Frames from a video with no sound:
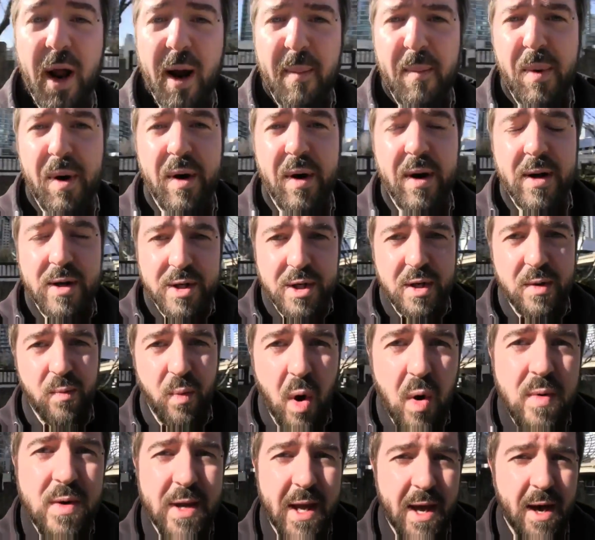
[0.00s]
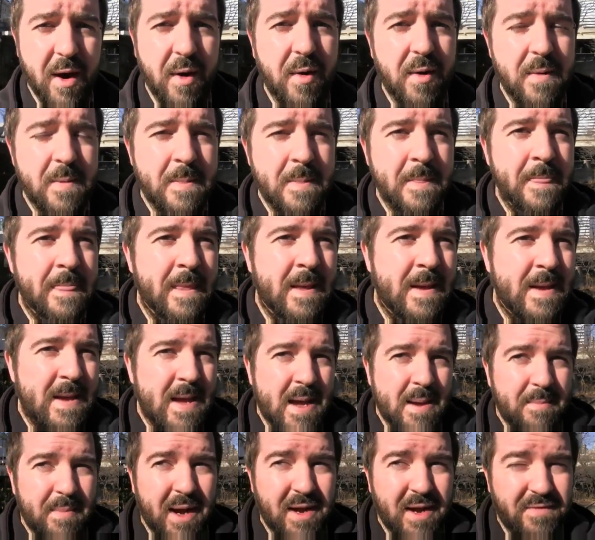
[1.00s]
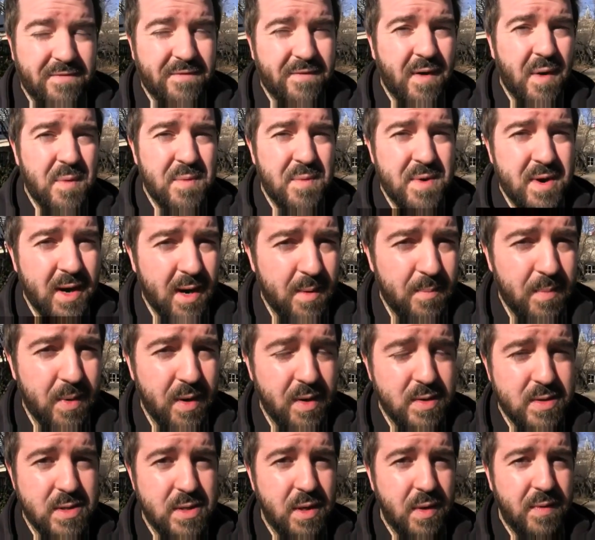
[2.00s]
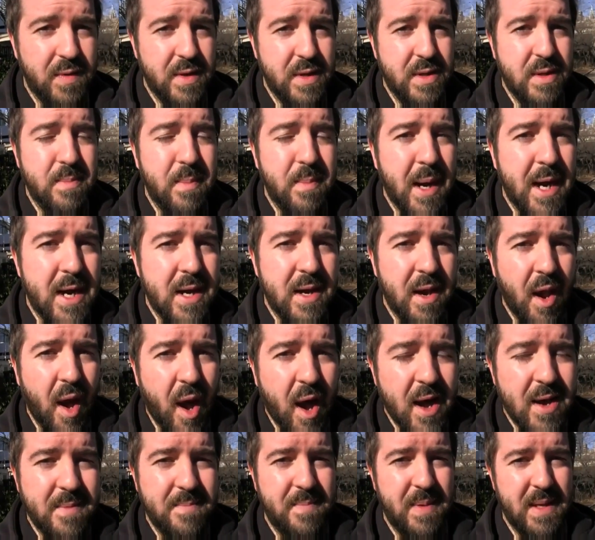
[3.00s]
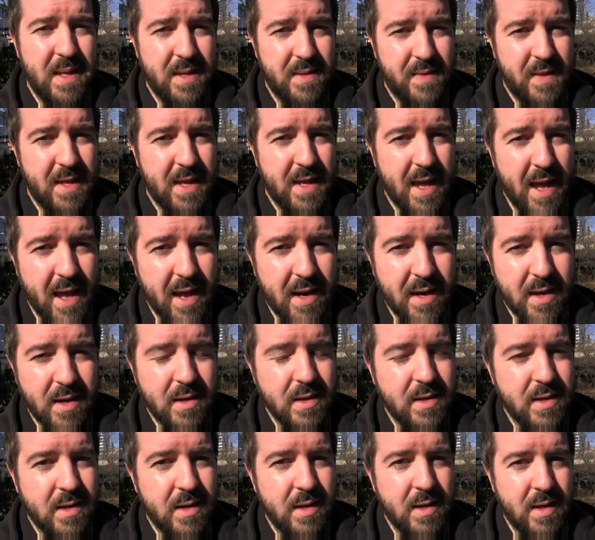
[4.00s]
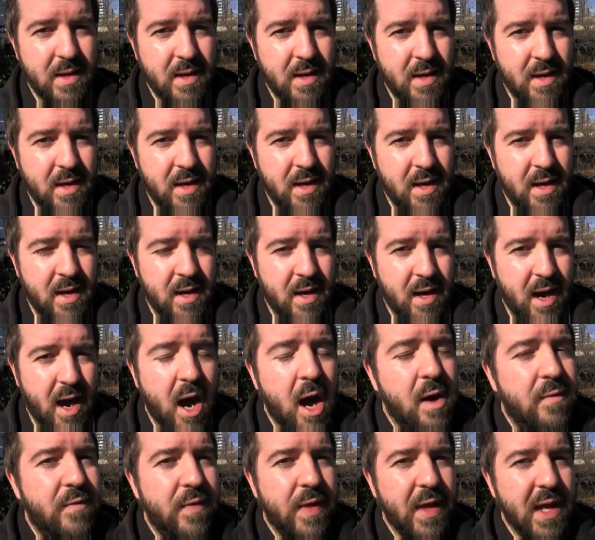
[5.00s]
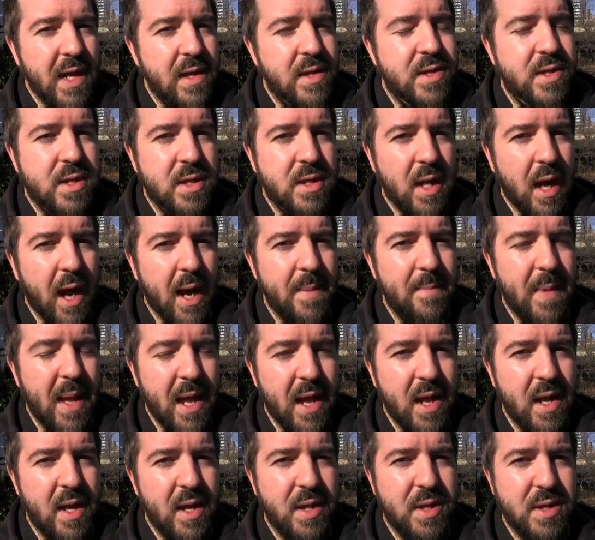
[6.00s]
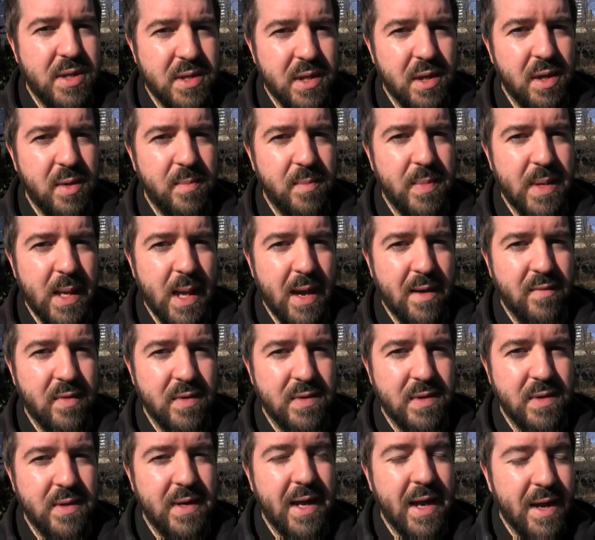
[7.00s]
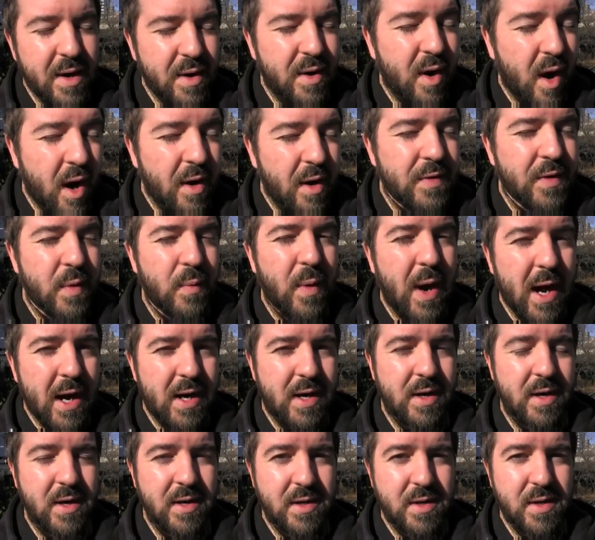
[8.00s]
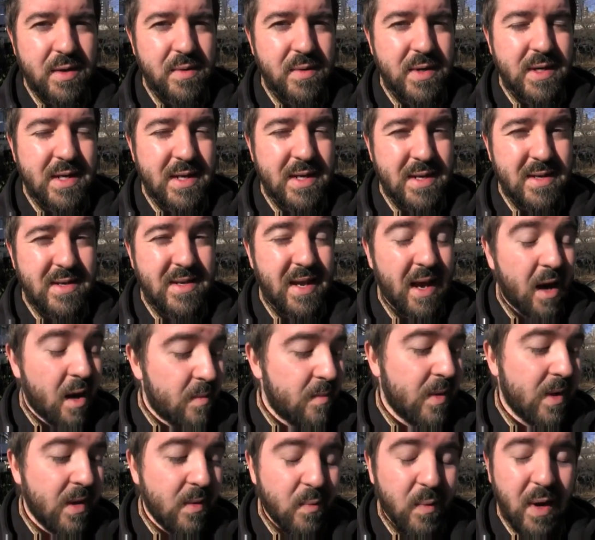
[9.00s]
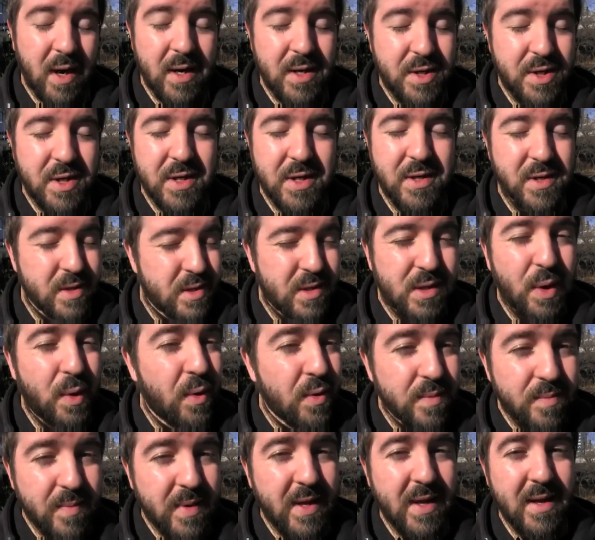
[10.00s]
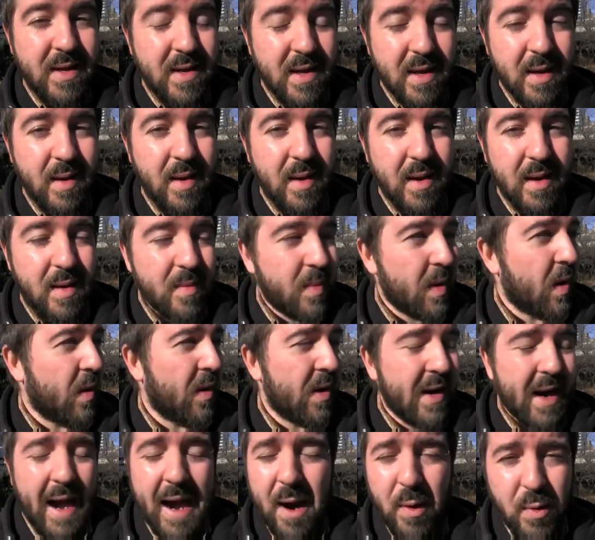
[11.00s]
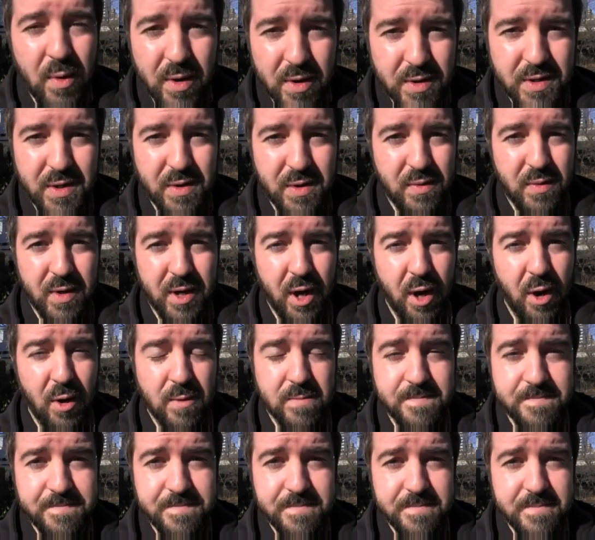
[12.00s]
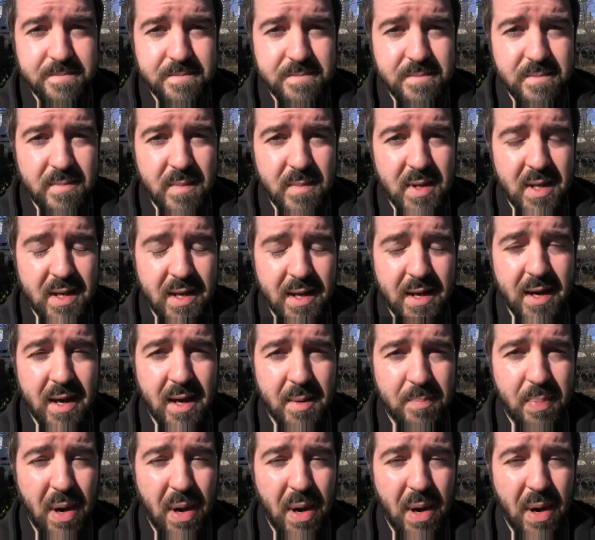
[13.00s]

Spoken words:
number, and she wrote down my phone number. So this might not be the end of this. I may still be able to get her on the record to indeed tell me what she just told me about an hour or two ago in a